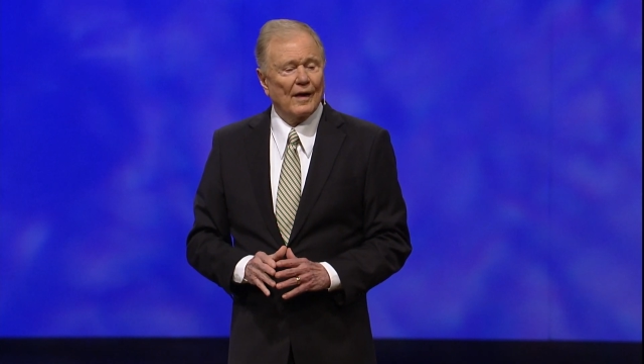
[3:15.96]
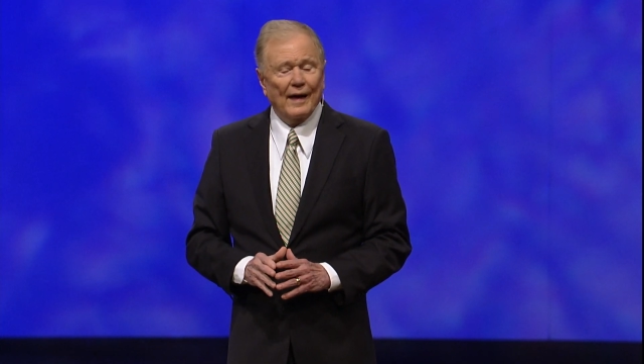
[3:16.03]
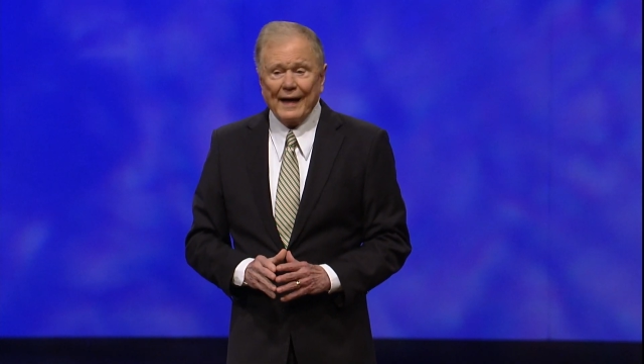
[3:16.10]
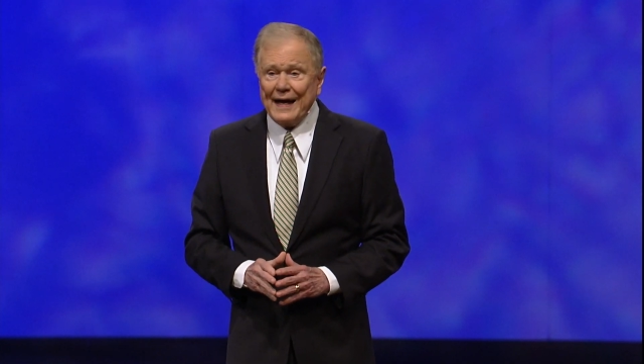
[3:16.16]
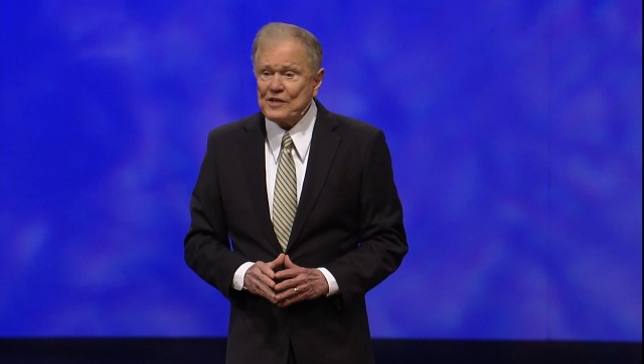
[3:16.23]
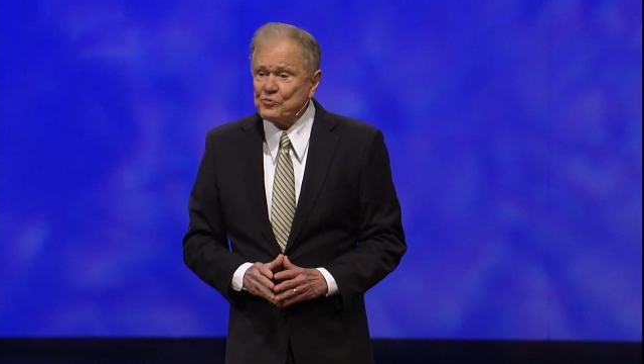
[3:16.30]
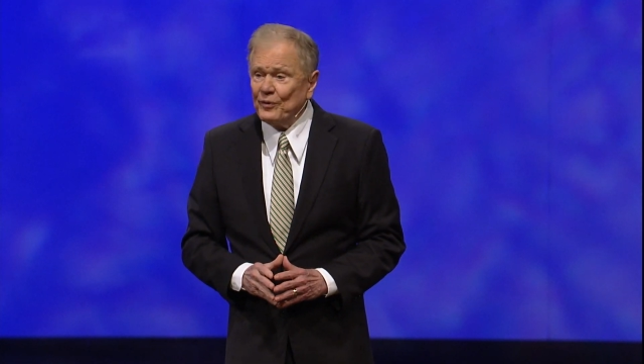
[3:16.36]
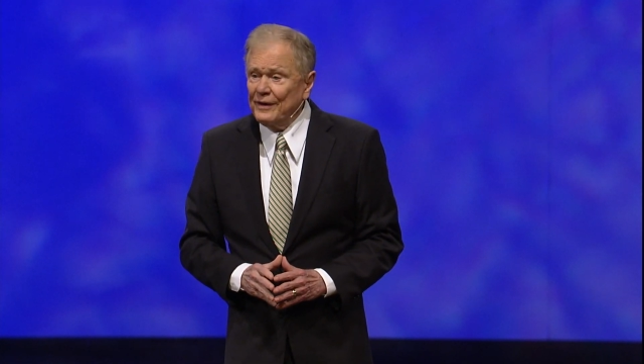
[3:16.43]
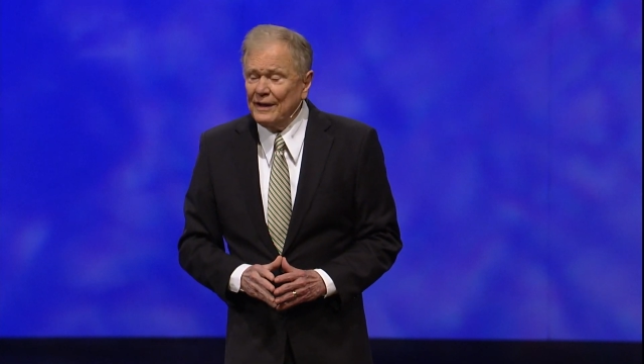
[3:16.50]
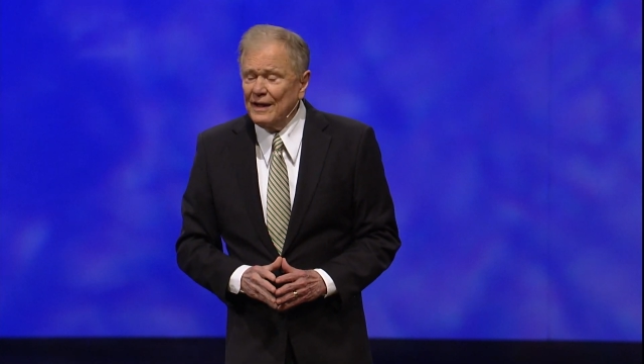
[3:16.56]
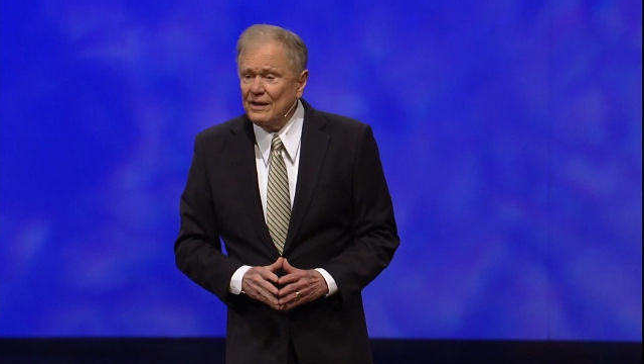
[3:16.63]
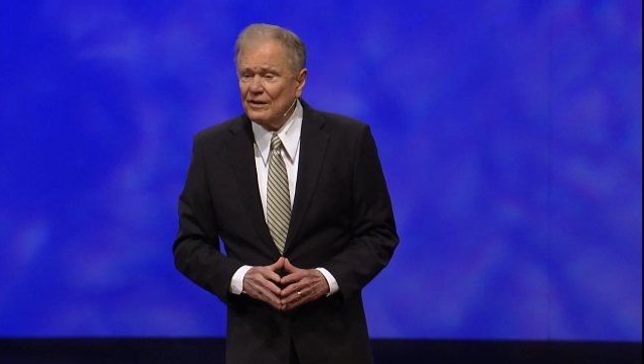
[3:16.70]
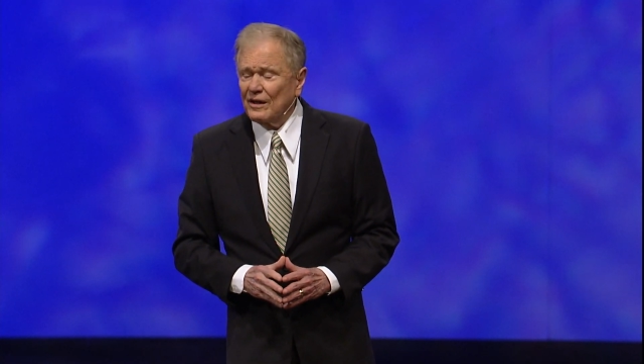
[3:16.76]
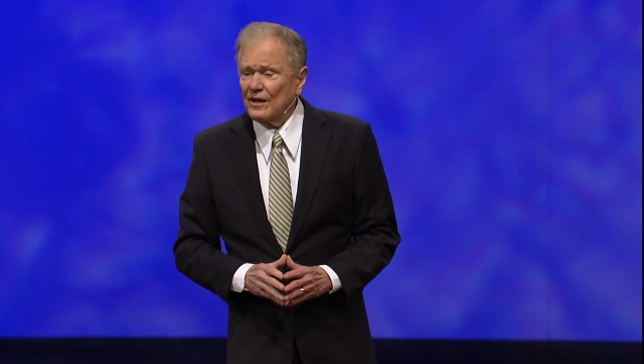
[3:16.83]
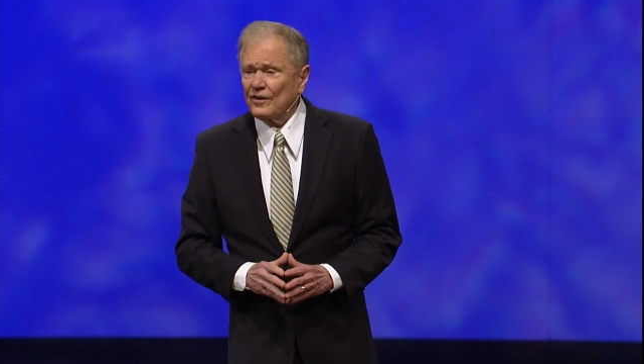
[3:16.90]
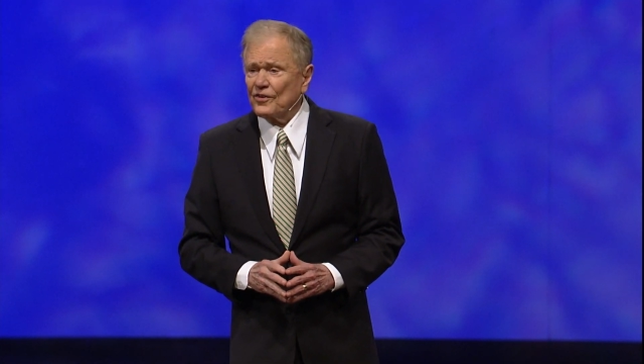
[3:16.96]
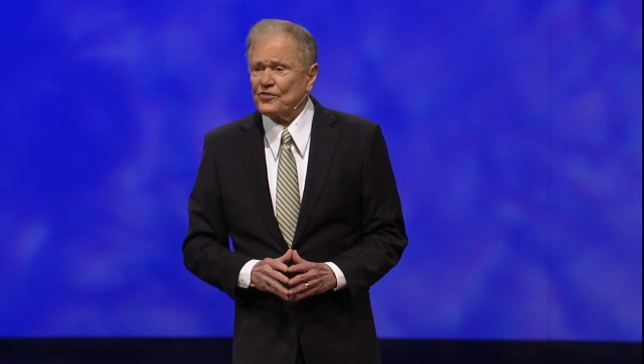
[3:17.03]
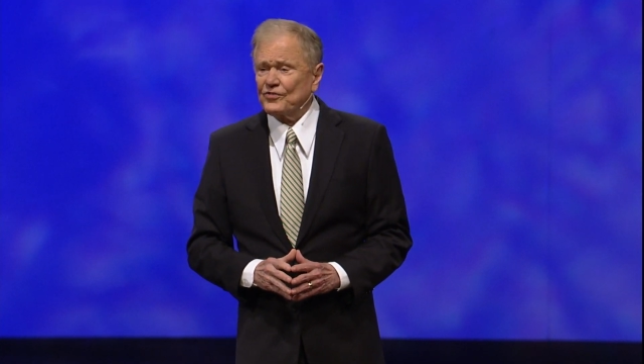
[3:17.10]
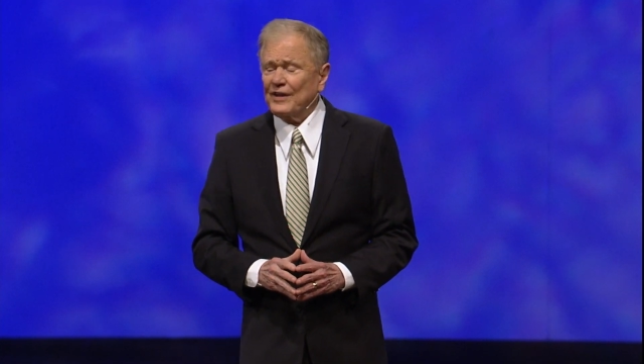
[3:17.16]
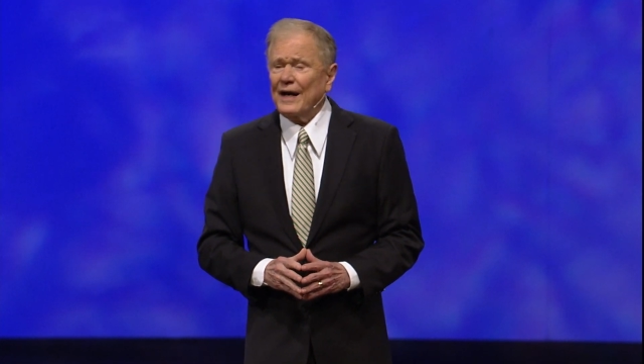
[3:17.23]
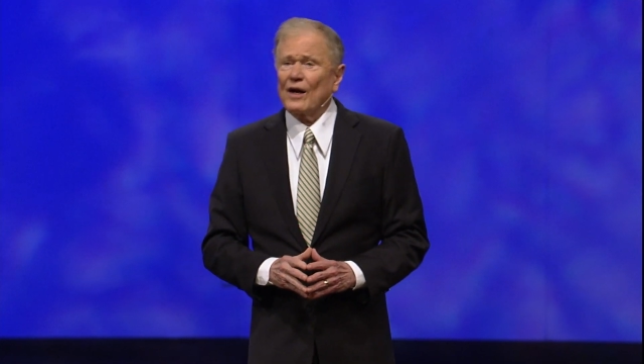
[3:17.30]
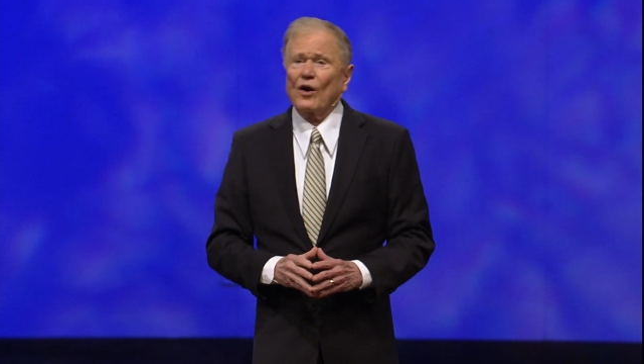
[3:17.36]
as we need to
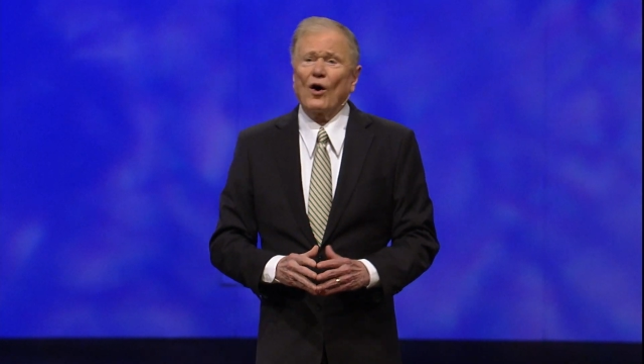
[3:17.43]
understand